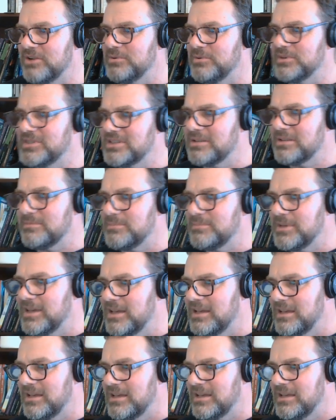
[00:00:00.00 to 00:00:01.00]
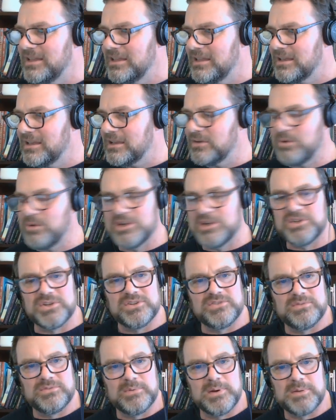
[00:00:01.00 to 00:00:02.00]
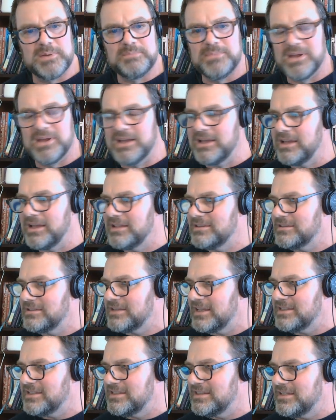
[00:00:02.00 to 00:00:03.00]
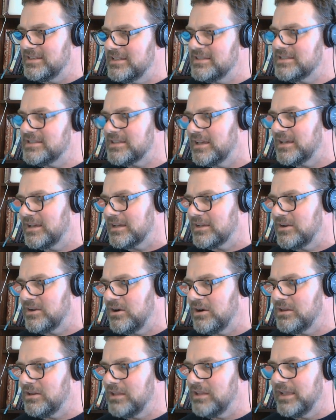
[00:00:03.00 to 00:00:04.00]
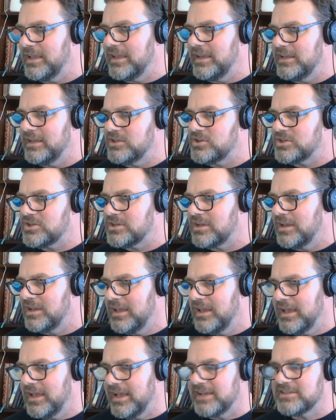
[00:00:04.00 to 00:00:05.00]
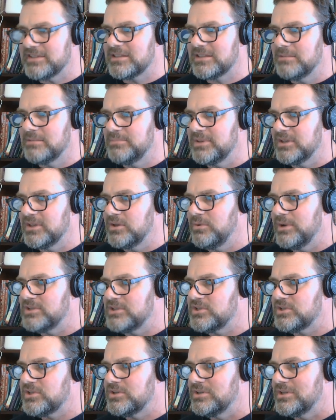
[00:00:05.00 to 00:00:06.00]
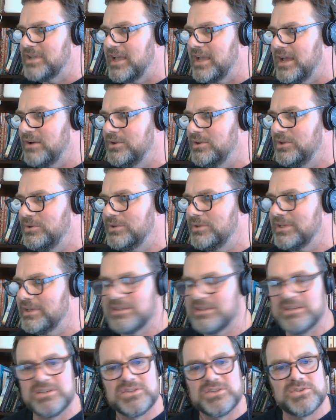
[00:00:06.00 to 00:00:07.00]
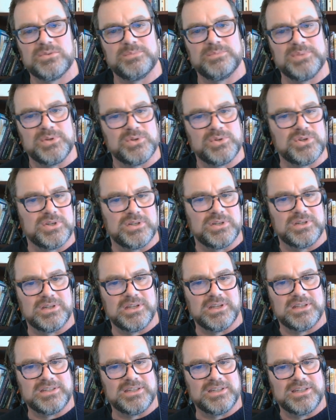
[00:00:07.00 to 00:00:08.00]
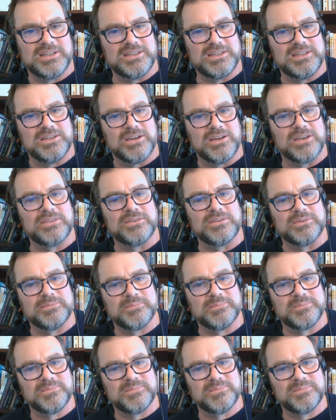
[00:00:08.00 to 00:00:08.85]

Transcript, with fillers: with some uh, questions from our uh, attendees. Uh, Carla H. asked the big question How do you get distribution as an indie author?